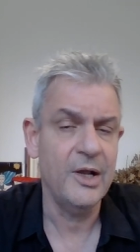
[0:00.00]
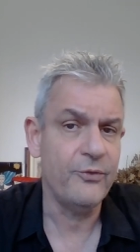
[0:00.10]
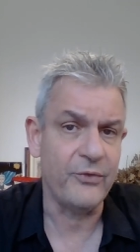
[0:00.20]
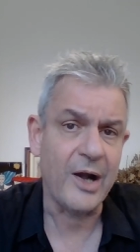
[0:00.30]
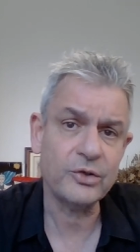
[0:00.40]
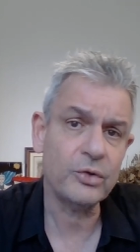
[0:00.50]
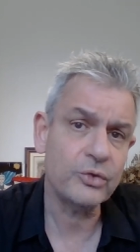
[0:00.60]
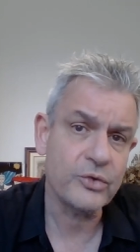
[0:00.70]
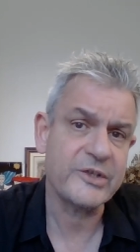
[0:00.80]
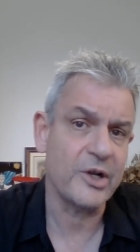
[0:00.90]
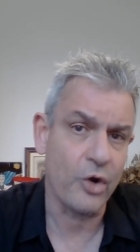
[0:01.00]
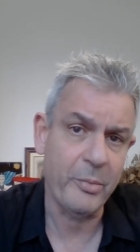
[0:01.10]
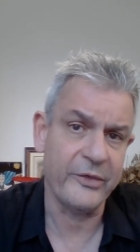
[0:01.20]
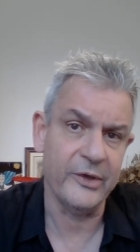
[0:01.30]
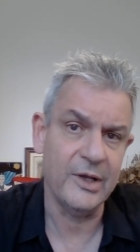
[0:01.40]
Factor 2
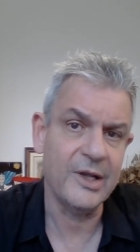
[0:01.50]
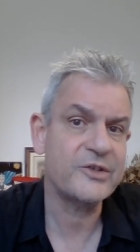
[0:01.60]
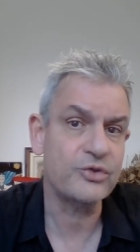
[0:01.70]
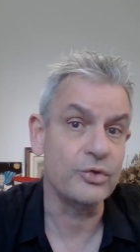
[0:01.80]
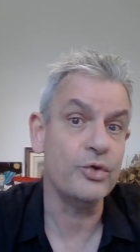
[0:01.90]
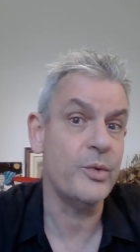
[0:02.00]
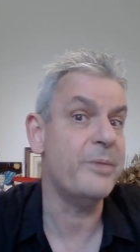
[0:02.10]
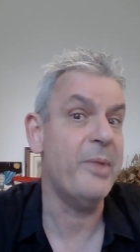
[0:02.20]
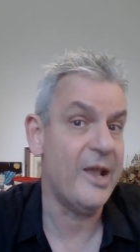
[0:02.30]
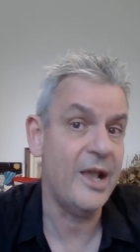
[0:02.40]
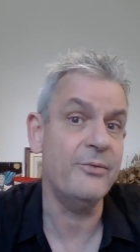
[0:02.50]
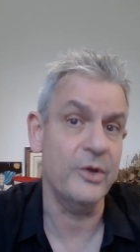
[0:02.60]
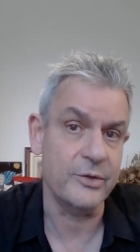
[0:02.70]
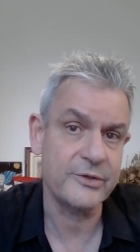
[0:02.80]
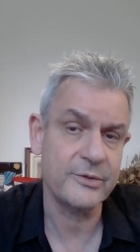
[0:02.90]
psychopathy has to do with
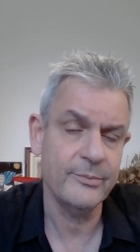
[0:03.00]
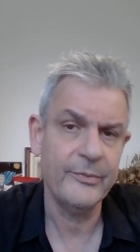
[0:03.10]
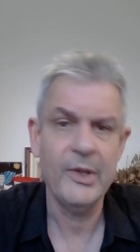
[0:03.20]
behaviors.